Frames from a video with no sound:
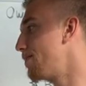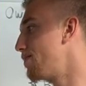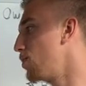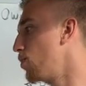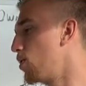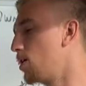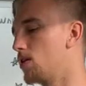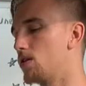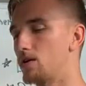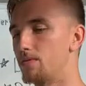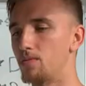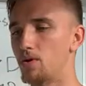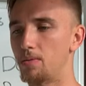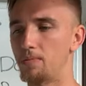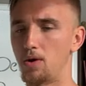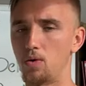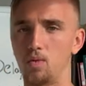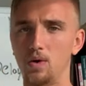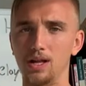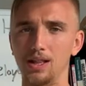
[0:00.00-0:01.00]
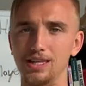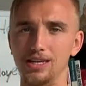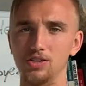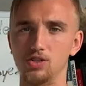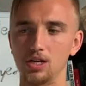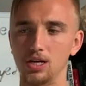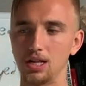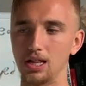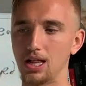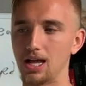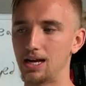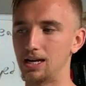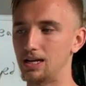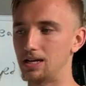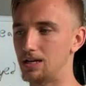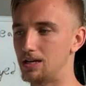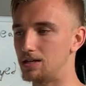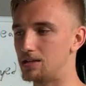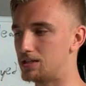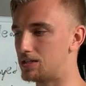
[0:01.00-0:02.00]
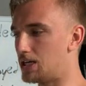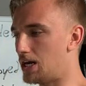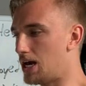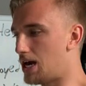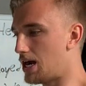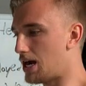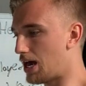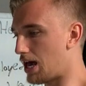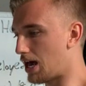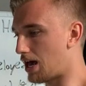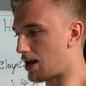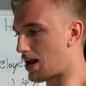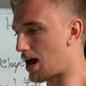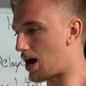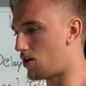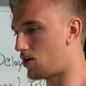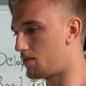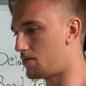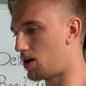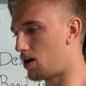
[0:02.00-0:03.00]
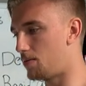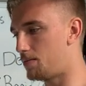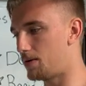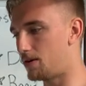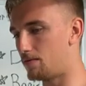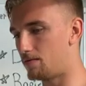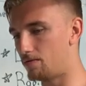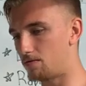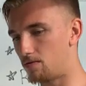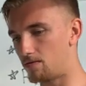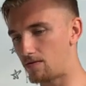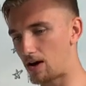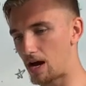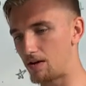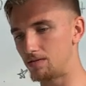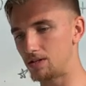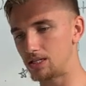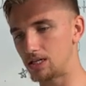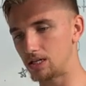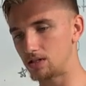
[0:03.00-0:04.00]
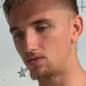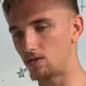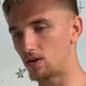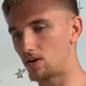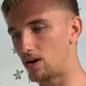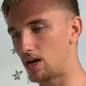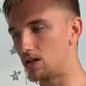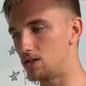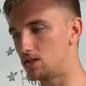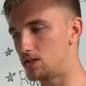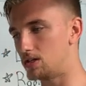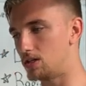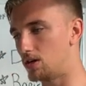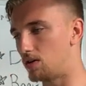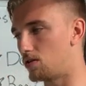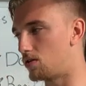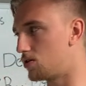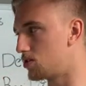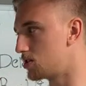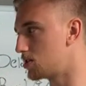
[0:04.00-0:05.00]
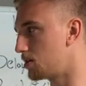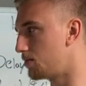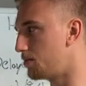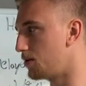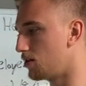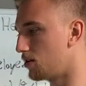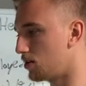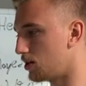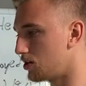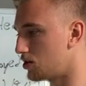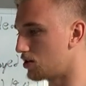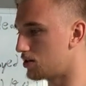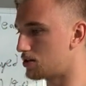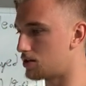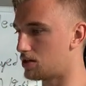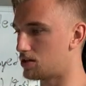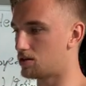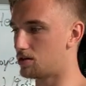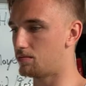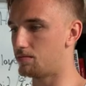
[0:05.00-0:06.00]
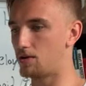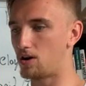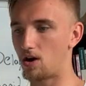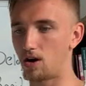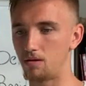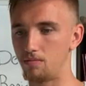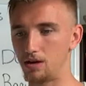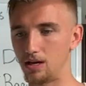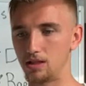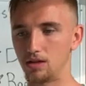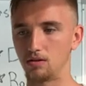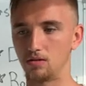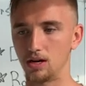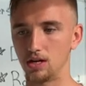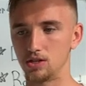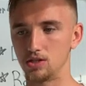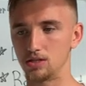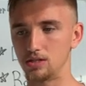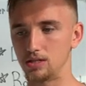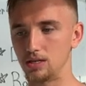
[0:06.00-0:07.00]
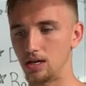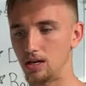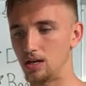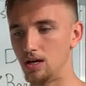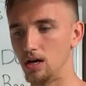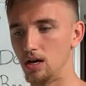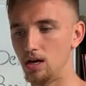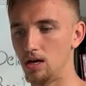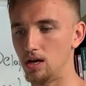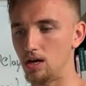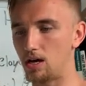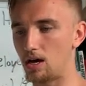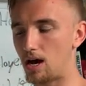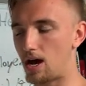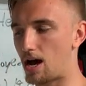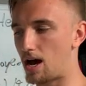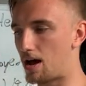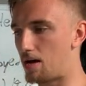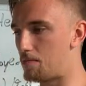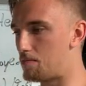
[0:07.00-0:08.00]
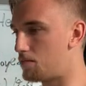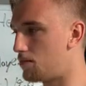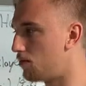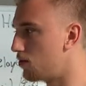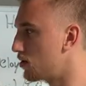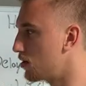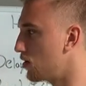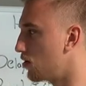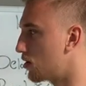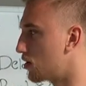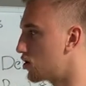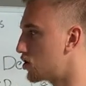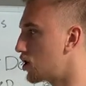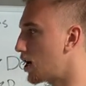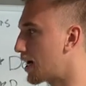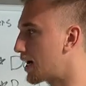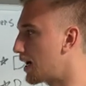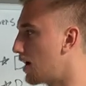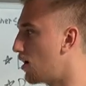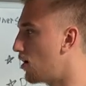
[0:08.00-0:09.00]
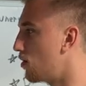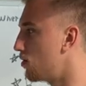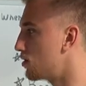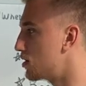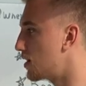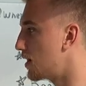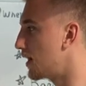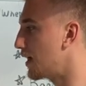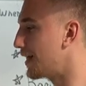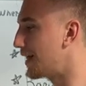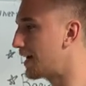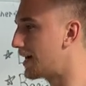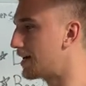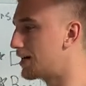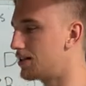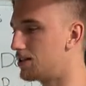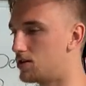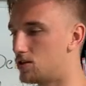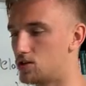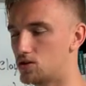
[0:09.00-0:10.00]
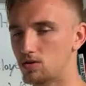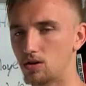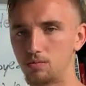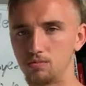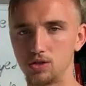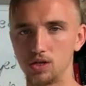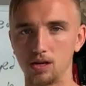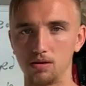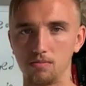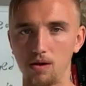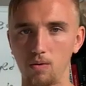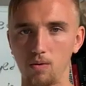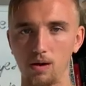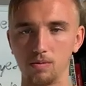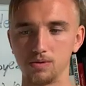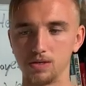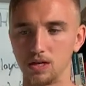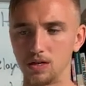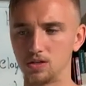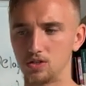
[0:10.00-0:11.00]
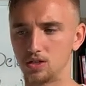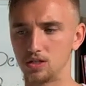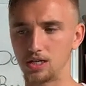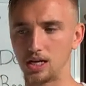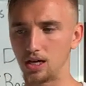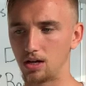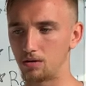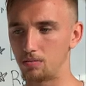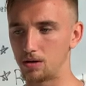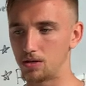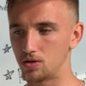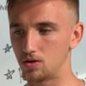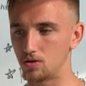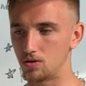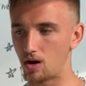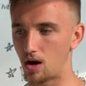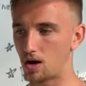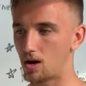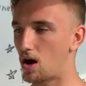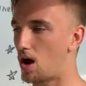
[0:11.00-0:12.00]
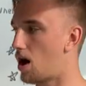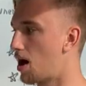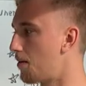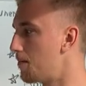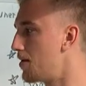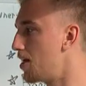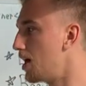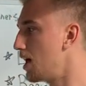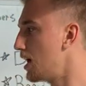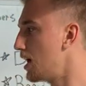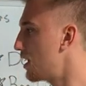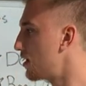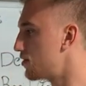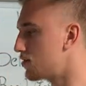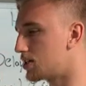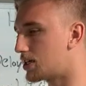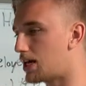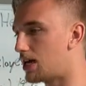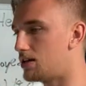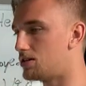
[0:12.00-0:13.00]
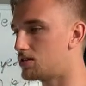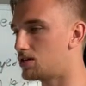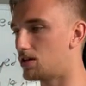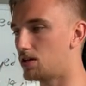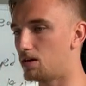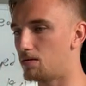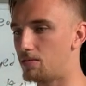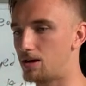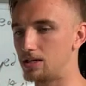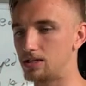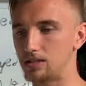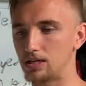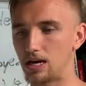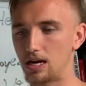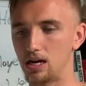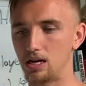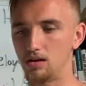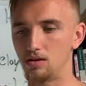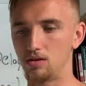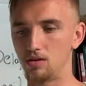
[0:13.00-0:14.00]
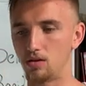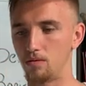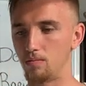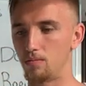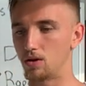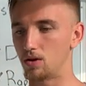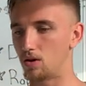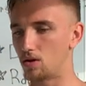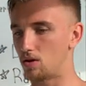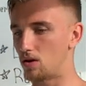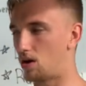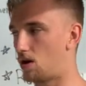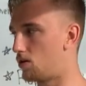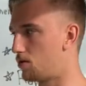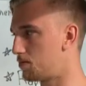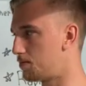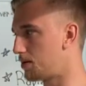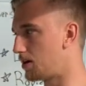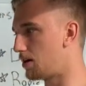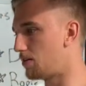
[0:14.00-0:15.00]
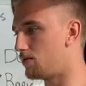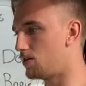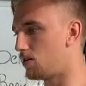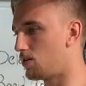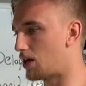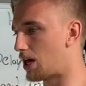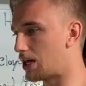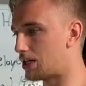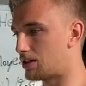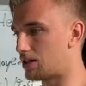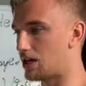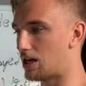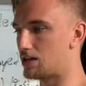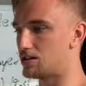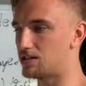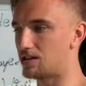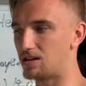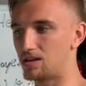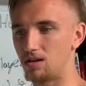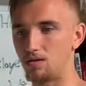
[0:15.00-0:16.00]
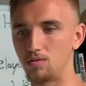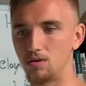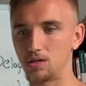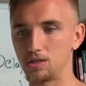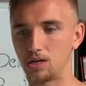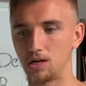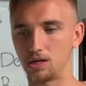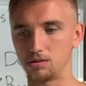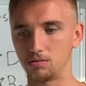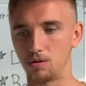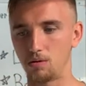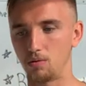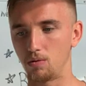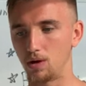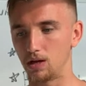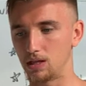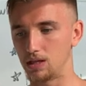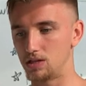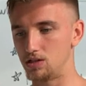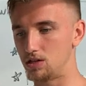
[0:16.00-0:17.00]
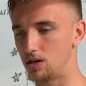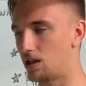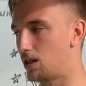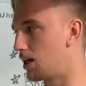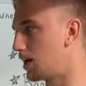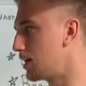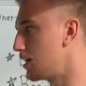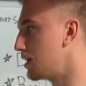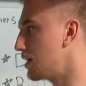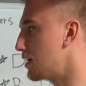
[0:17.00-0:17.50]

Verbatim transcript: if you want to learn more about what Lead Gen Enlightened is and how I'm helping five to six figure agency owners to build a lead gen system and automate their agency, um, you can check out the link in the description. My website is just taylorbenterud.com. There's a case study on my site. You can book a call with me if you like the case study. You want to talk to me about what Lead Gen Enlightened